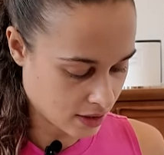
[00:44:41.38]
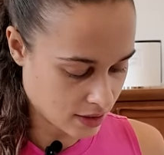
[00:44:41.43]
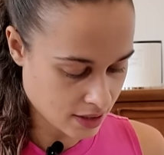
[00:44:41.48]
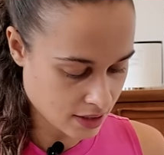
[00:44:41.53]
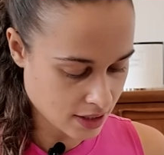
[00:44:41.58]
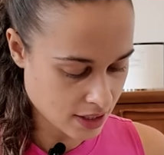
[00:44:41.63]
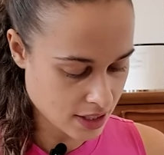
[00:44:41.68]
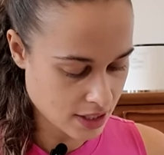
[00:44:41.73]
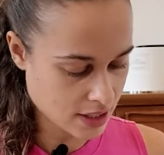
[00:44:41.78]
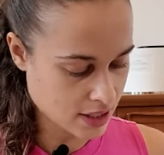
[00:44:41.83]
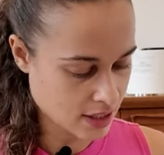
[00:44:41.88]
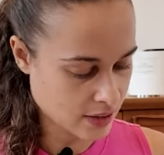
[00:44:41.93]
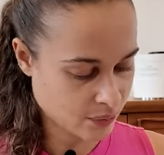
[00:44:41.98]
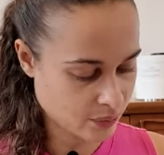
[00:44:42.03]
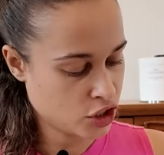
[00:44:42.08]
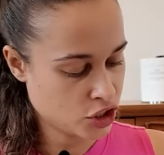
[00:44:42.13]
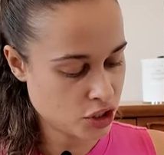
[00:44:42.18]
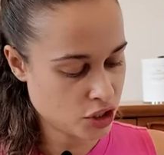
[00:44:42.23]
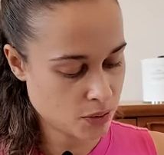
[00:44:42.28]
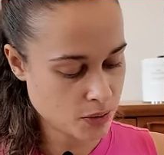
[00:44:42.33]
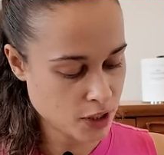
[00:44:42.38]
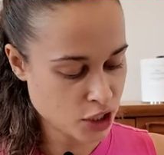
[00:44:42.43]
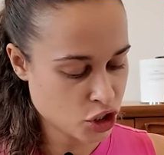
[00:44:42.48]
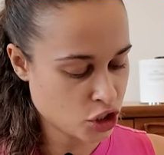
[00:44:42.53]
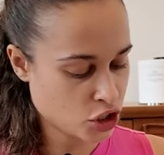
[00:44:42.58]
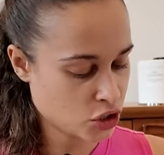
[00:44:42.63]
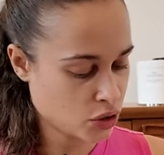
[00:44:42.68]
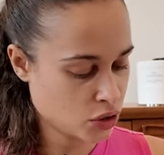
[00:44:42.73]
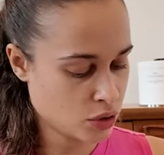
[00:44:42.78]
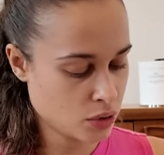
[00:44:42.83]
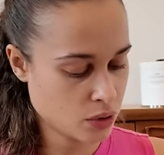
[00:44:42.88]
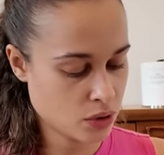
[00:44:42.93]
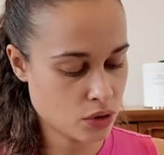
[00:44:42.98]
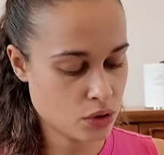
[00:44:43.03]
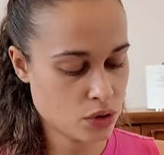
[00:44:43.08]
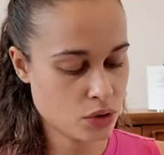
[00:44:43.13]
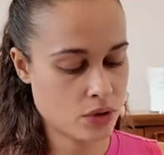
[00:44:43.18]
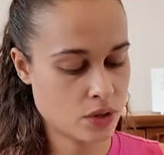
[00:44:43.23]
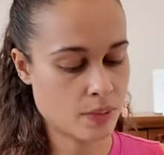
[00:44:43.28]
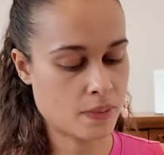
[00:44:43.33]
Honestly, Jimmy Choo
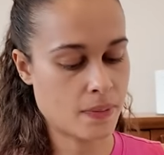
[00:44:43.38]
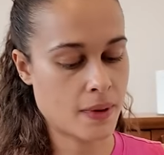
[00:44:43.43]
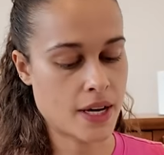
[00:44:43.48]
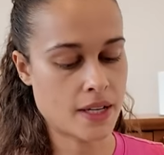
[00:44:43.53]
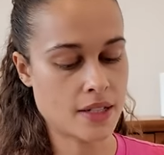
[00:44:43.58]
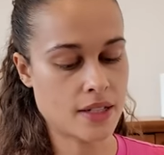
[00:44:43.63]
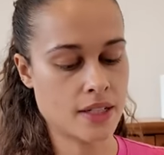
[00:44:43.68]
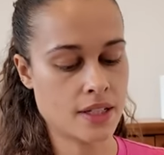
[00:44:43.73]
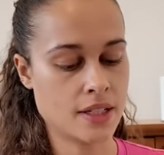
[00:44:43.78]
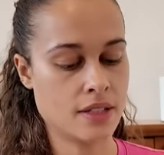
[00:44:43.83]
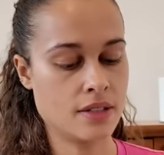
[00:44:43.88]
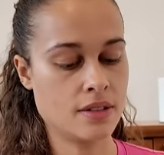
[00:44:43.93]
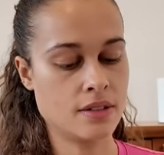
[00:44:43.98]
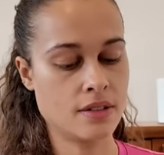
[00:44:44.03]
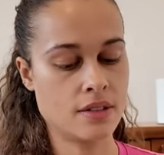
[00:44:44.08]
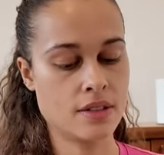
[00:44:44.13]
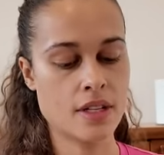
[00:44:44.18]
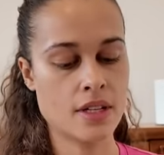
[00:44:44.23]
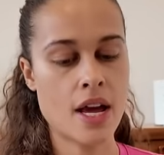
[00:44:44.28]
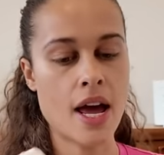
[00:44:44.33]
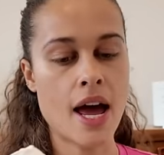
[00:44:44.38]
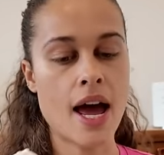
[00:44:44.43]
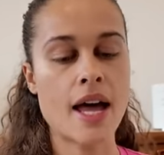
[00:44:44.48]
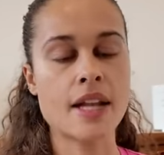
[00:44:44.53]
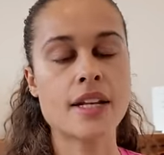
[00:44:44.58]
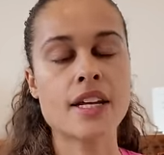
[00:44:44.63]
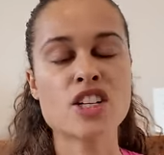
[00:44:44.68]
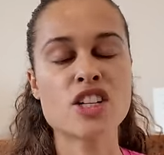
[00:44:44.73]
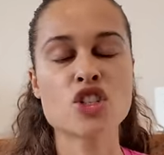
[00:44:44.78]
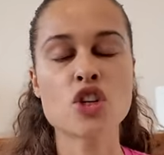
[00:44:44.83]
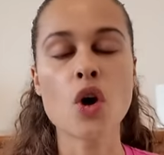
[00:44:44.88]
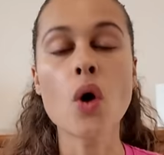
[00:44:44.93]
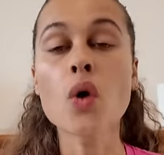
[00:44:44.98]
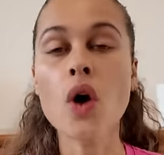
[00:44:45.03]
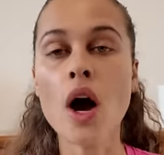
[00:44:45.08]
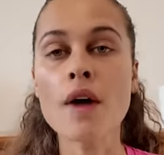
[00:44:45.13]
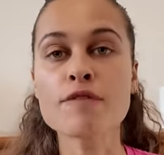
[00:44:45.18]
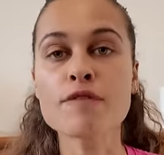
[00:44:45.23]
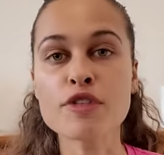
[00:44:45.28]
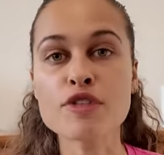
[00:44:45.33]
do the best heels and they're so
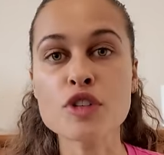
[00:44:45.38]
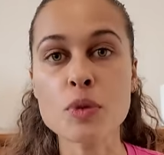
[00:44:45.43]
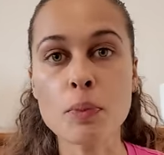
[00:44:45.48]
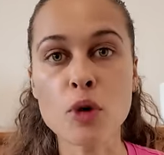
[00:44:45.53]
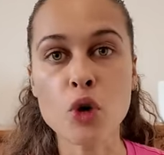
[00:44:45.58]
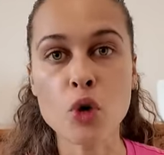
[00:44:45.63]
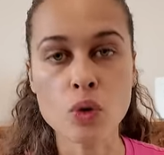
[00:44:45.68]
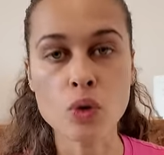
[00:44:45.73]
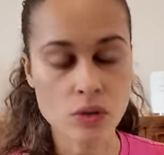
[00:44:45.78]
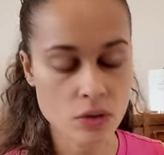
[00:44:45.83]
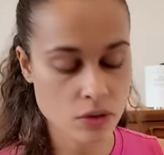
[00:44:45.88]
comfortable.